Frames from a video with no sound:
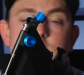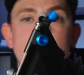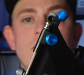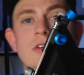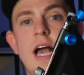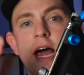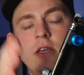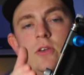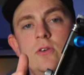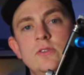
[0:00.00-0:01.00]
so you
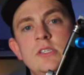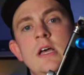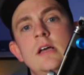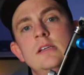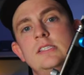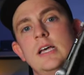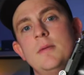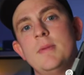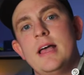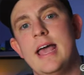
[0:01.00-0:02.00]
gotta use
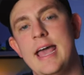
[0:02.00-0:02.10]
some